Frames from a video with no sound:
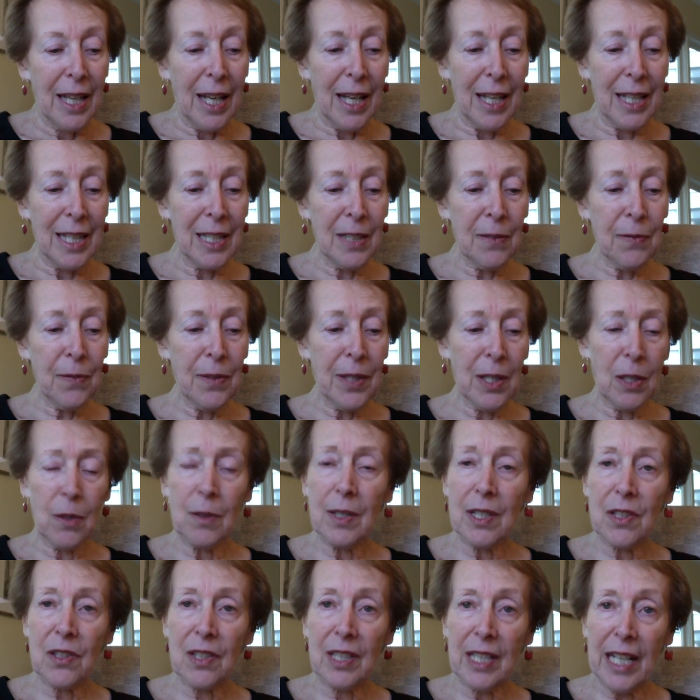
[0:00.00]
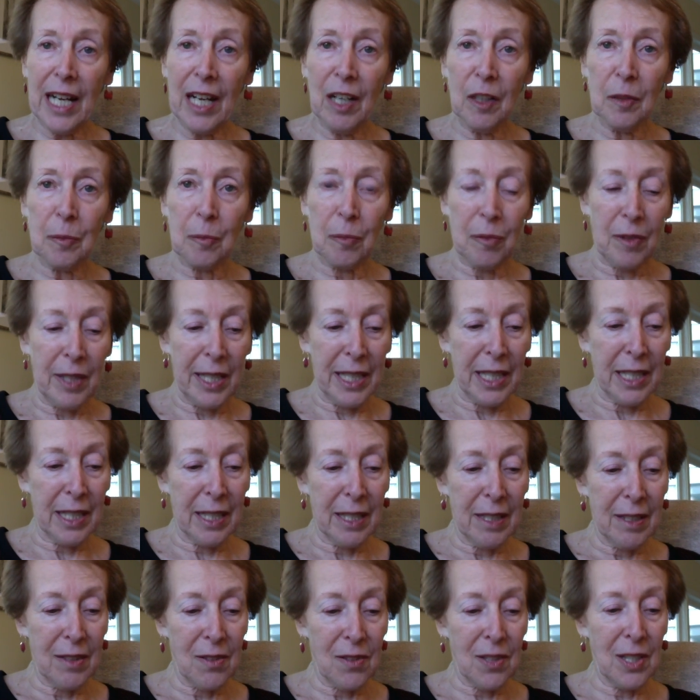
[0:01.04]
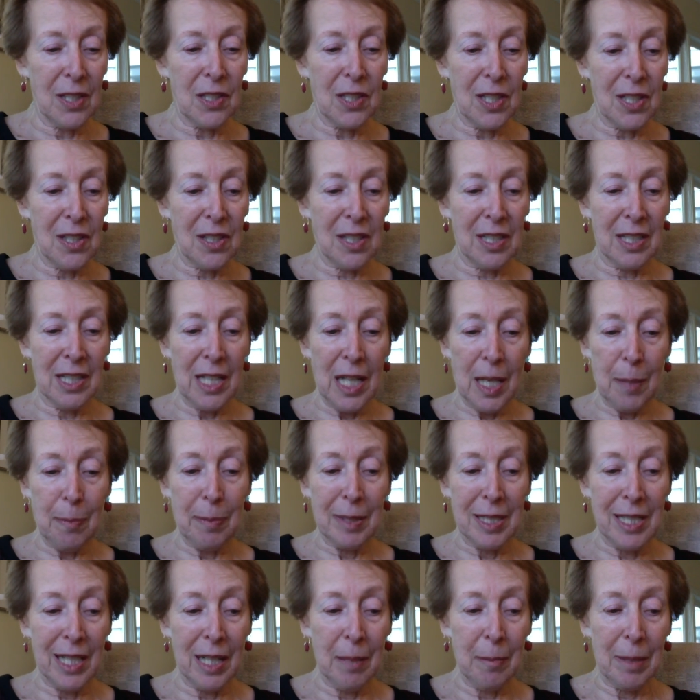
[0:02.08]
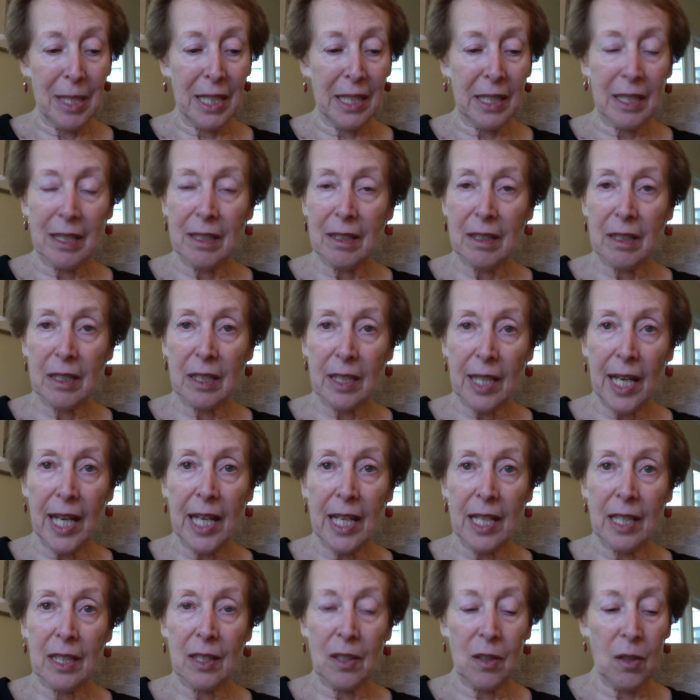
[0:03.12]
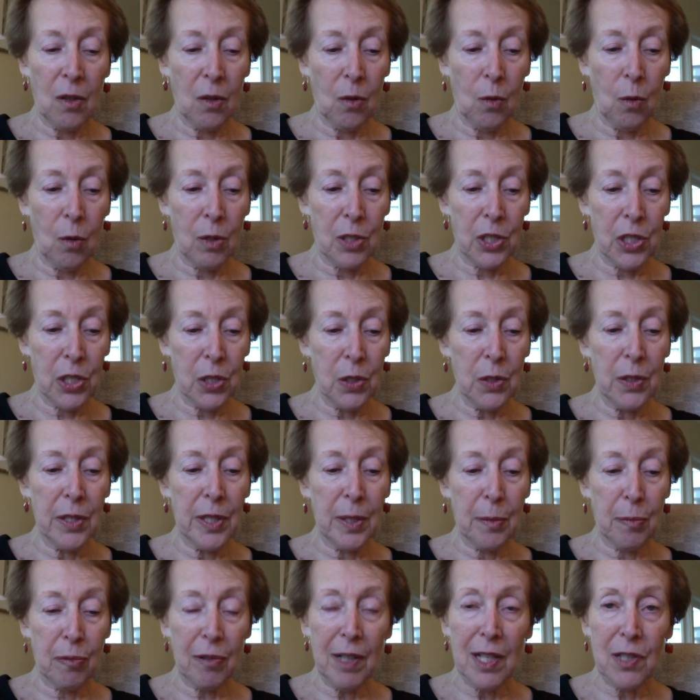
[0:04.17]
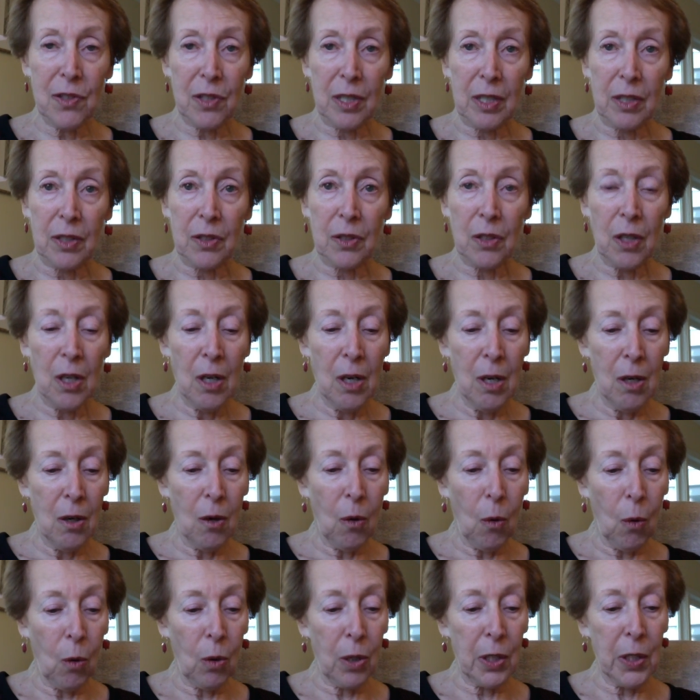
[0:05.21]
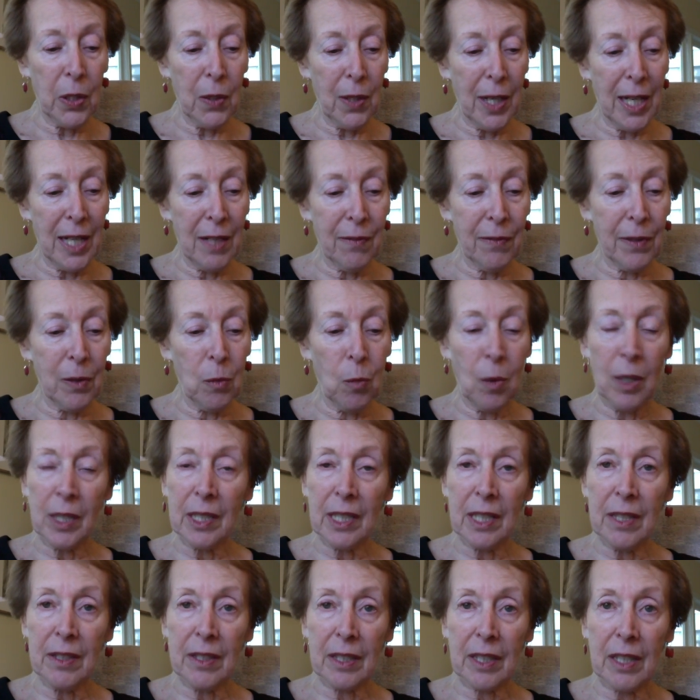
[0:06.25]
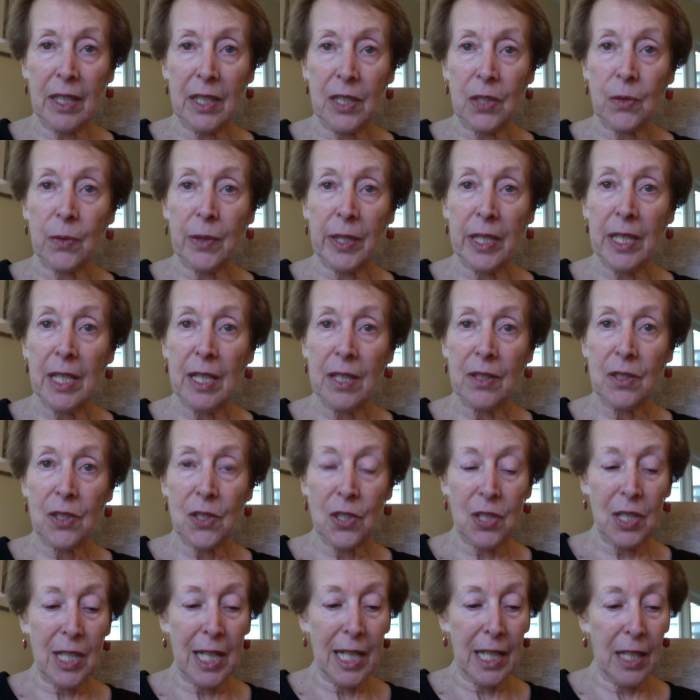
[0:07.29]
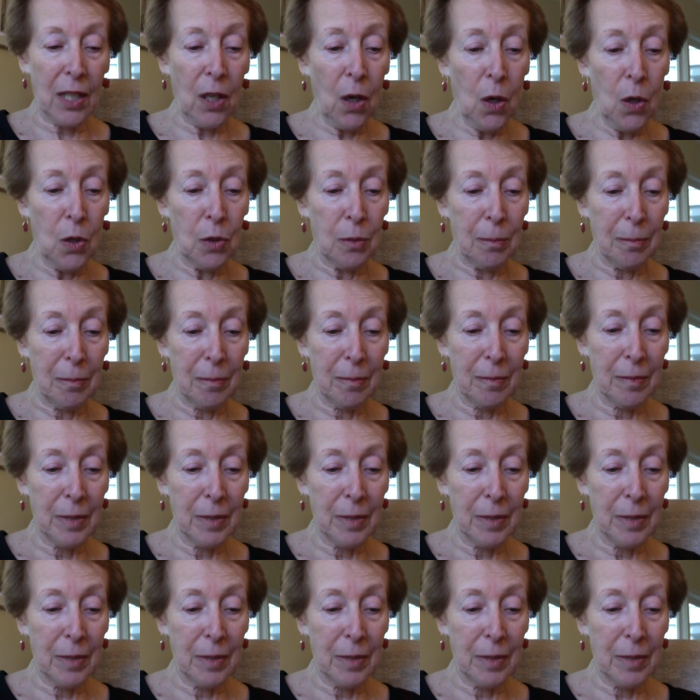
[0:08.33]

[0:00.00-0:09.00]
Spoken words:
If there is an outbreak, such as an epidemic, can or should the president order everyone in the country to stay at home,